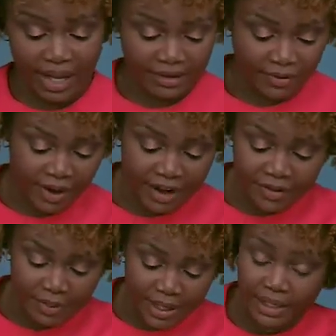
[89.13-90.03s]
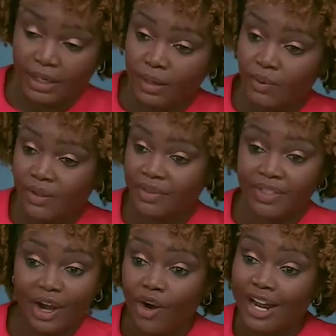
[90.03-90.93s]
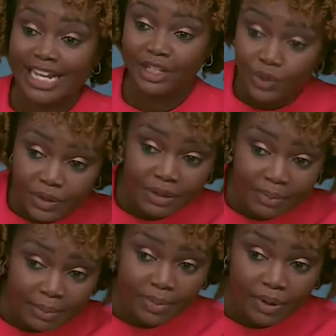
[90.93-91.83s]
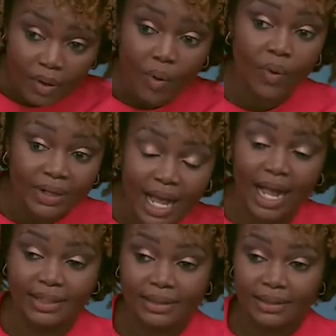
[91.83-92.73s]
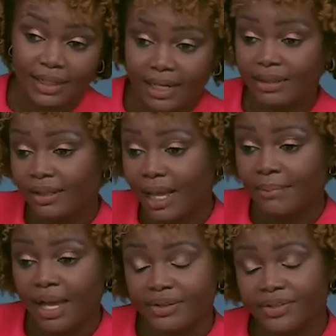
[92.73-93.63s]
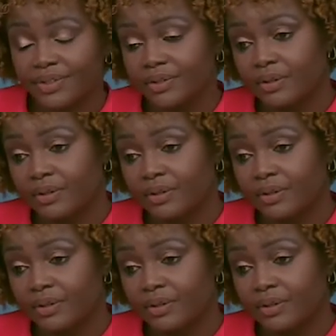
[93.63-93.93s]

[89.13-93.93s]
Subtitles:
for everybody, whether they are a union member or not. And I think that matters.